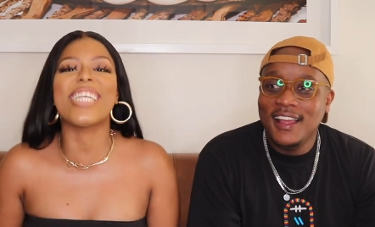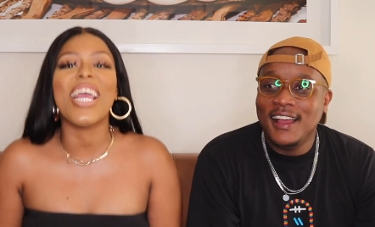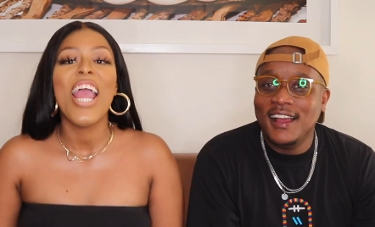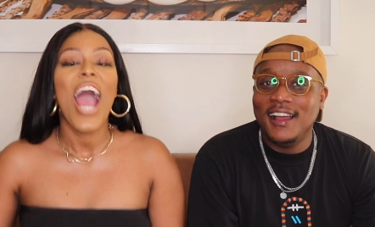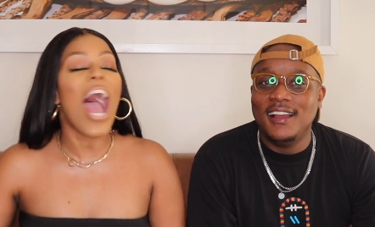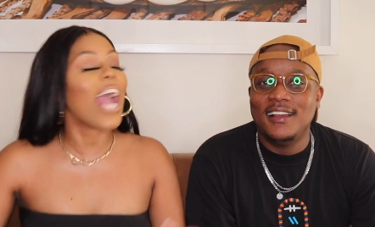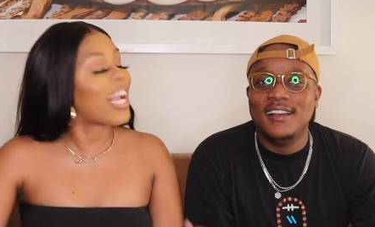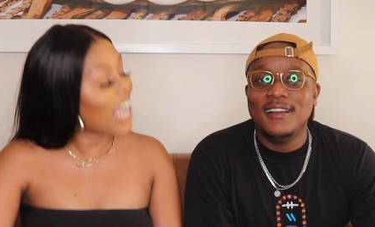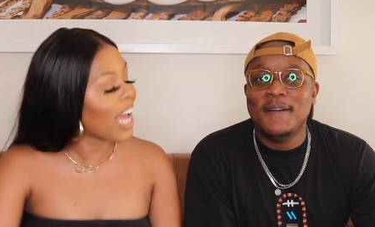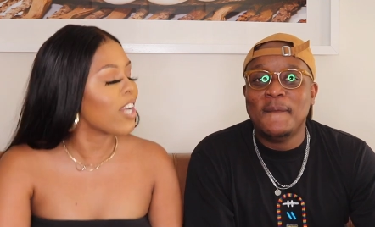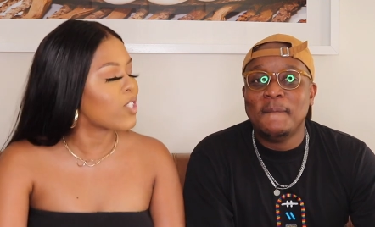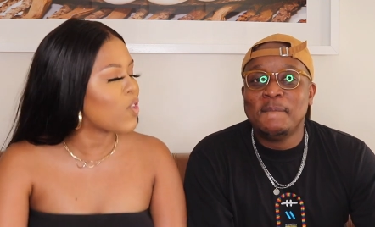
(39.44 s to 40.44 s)
Speaker 1: I
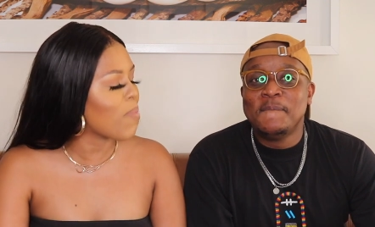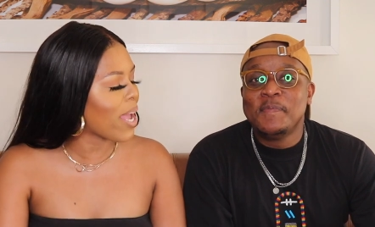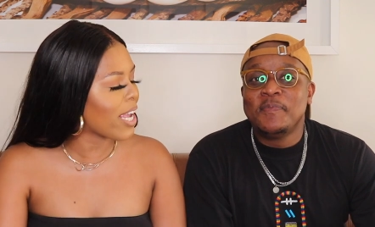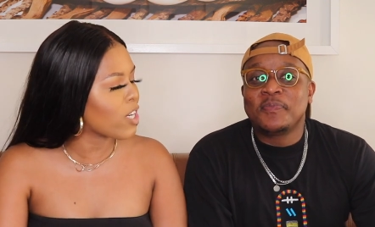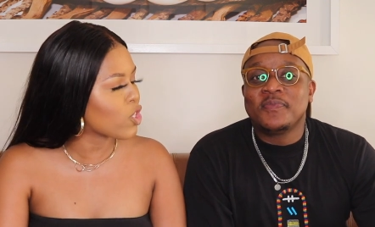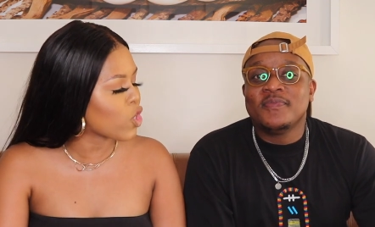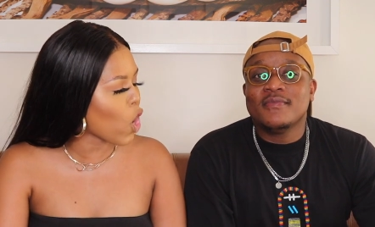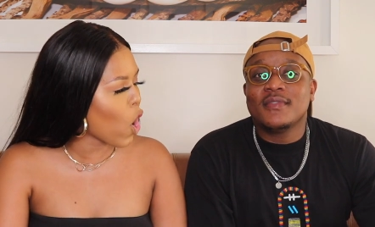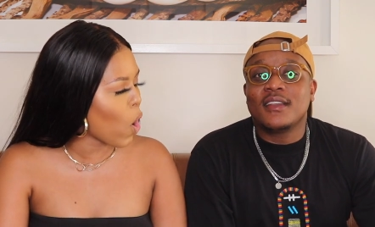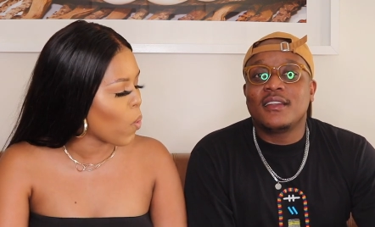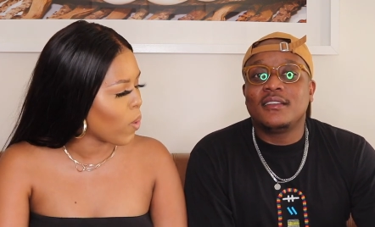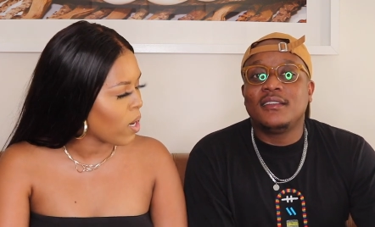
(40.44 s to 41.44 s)
gotta do my
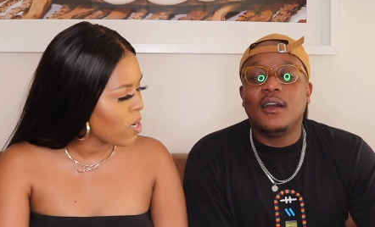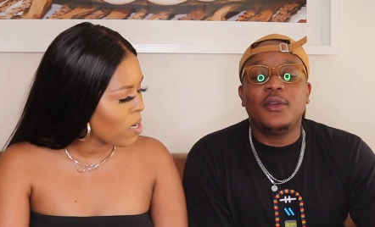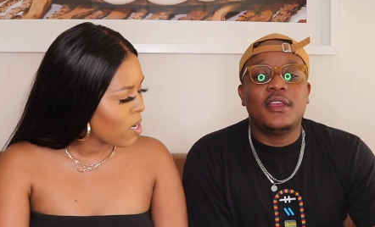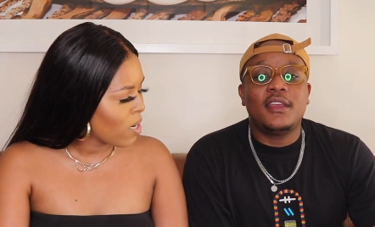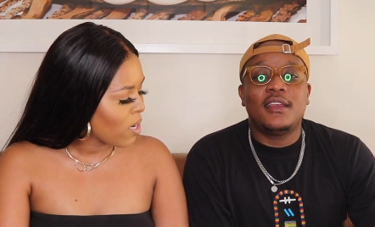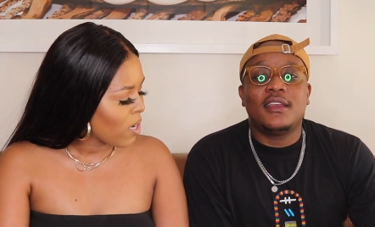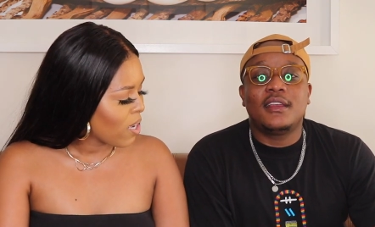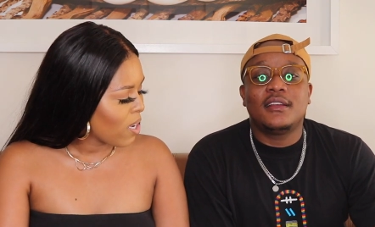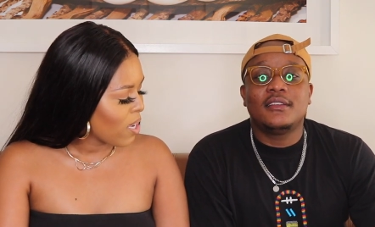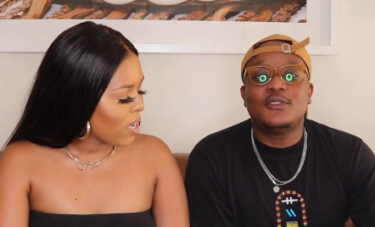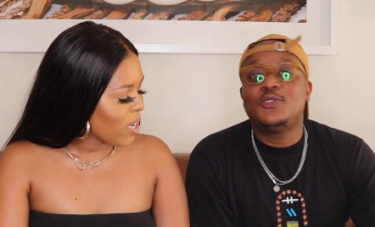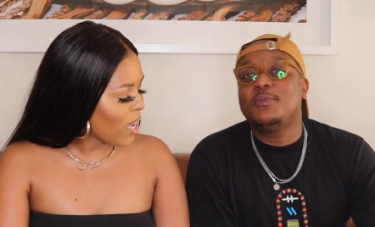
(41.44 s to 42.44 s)
intro!
Speaker 2: Oh yeah,
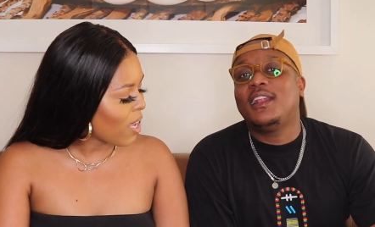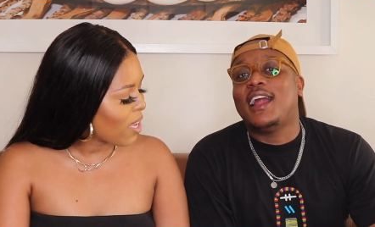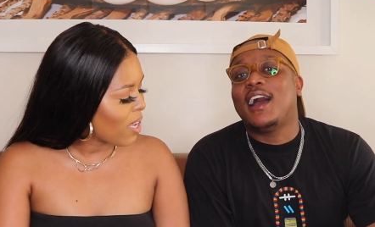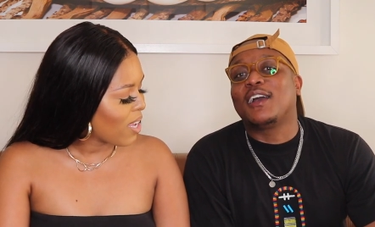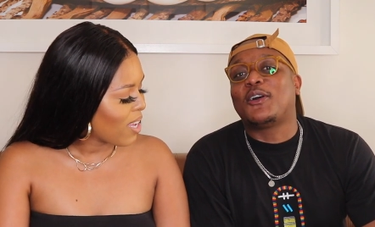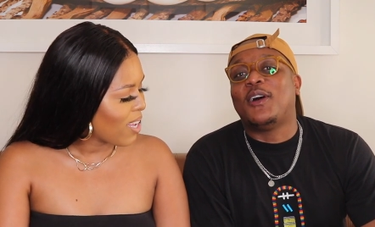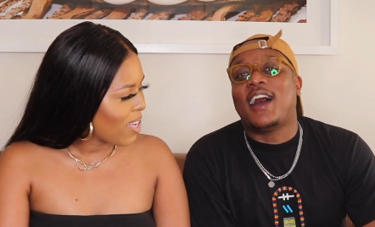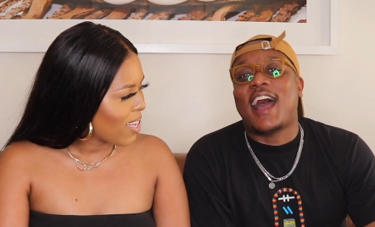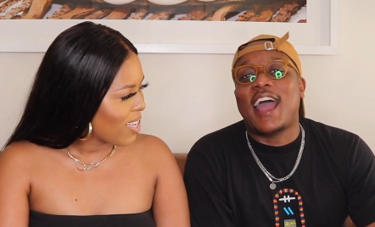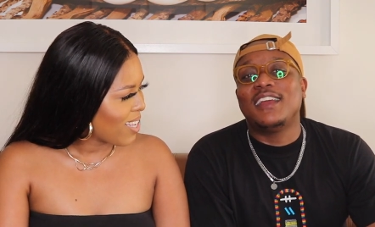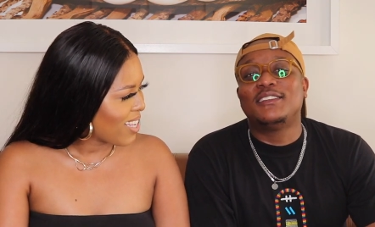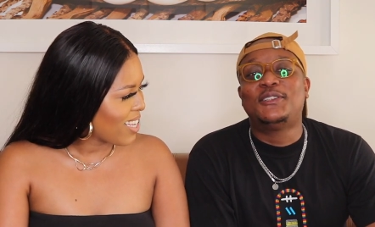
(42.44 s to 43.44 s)
Dumelanko
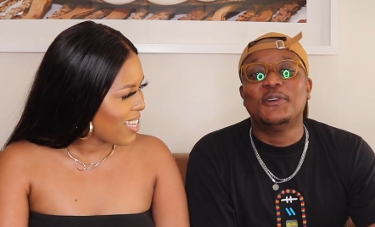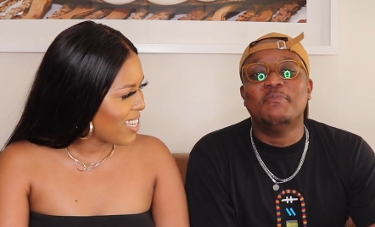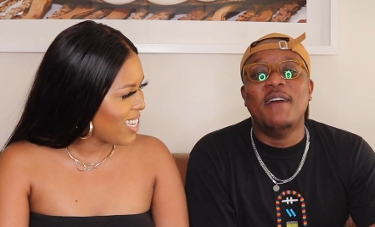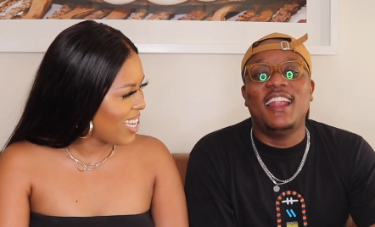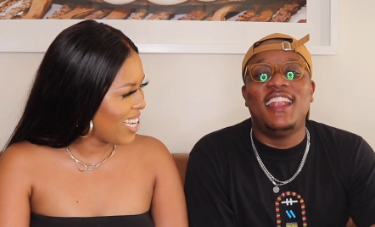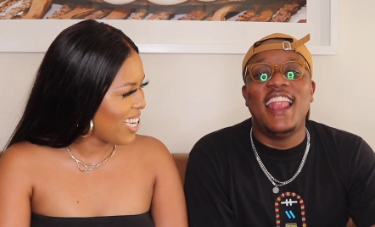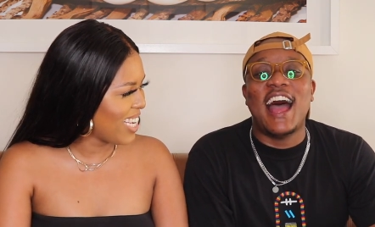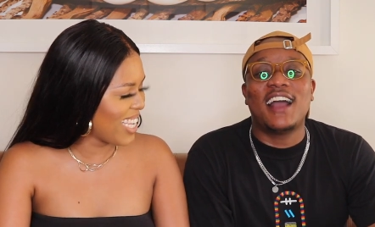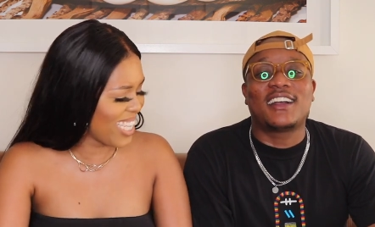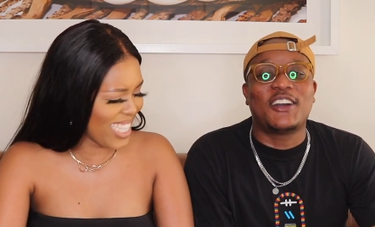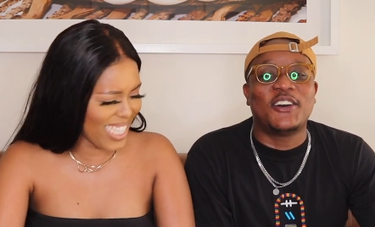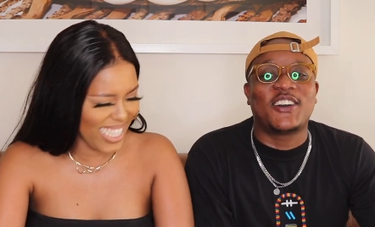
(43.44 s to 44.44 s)
Haye,
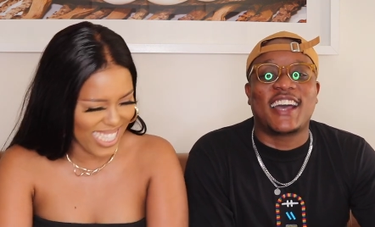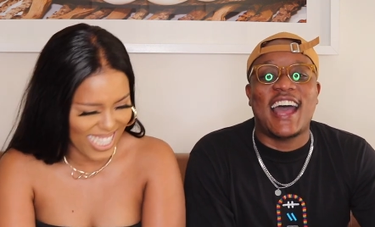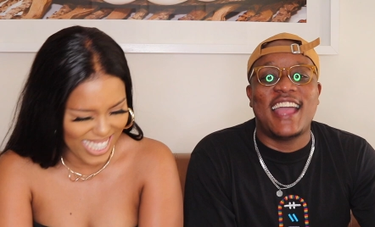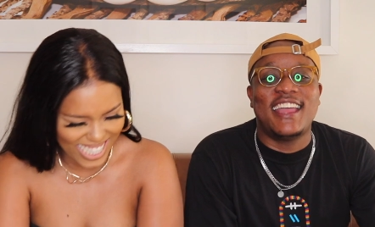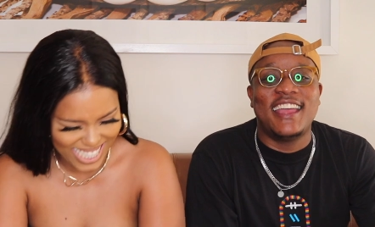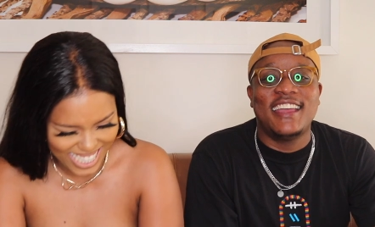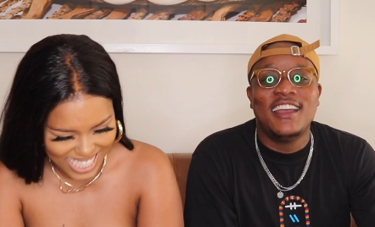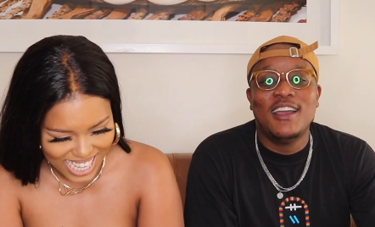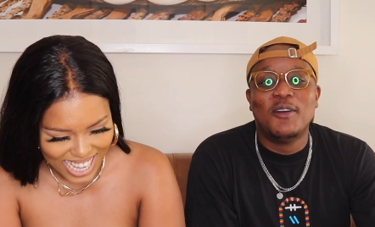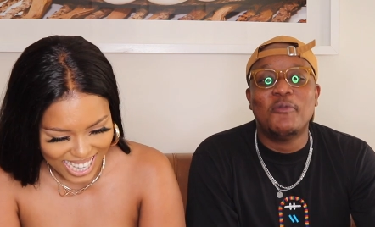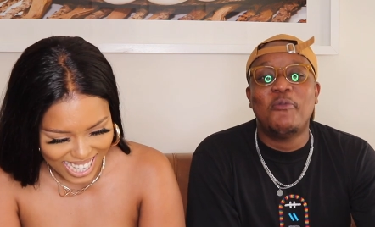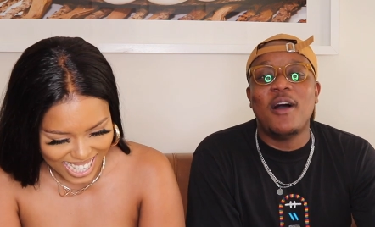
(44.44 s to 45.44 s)
Dumelanko Haye!
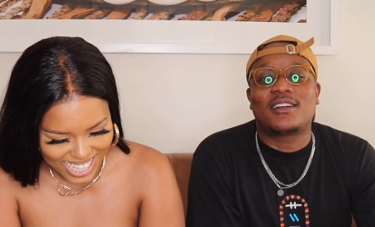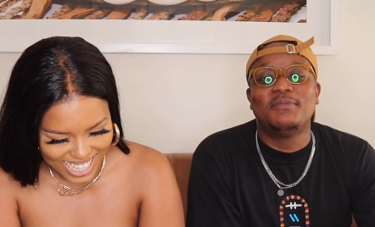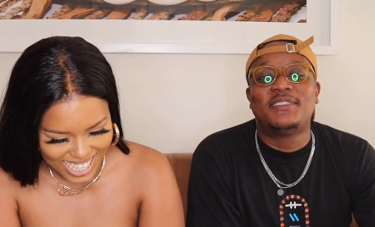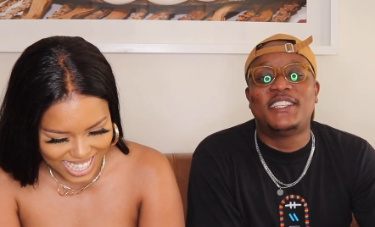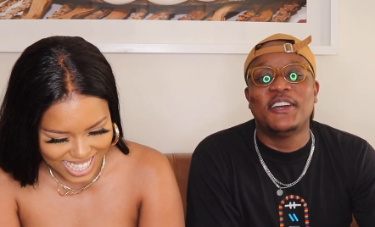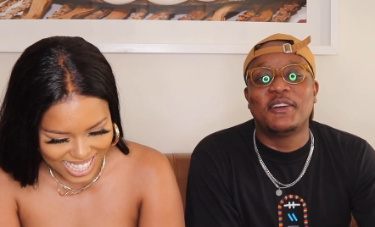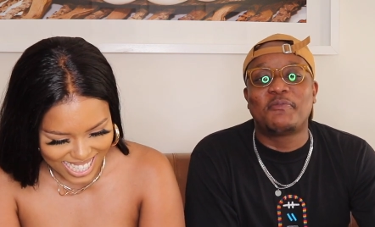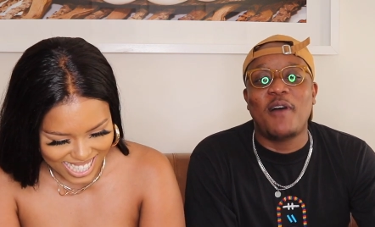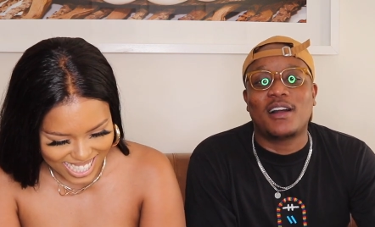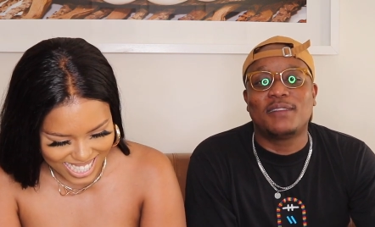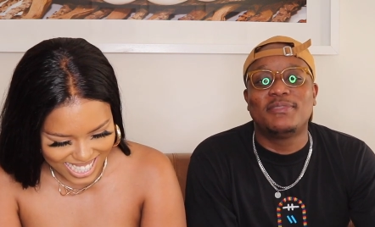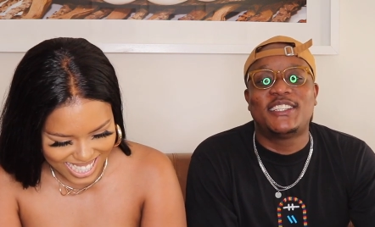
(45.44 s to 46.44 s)
Welcome to it,
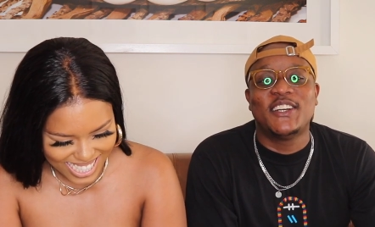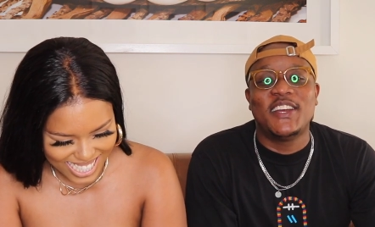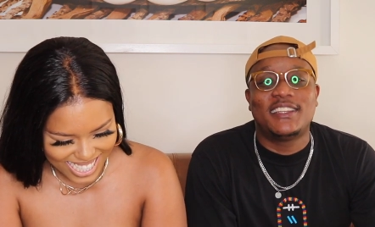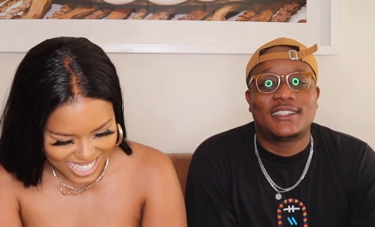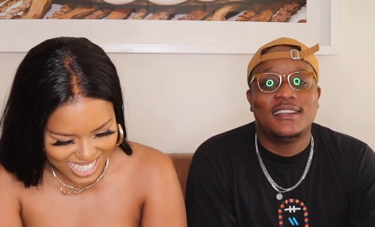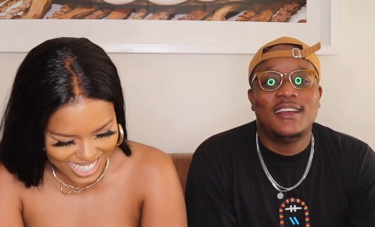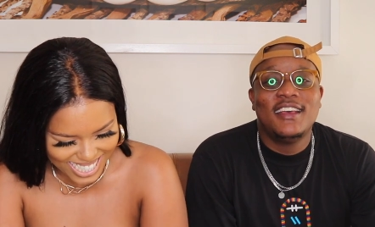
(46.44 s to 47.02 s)
welcome to it!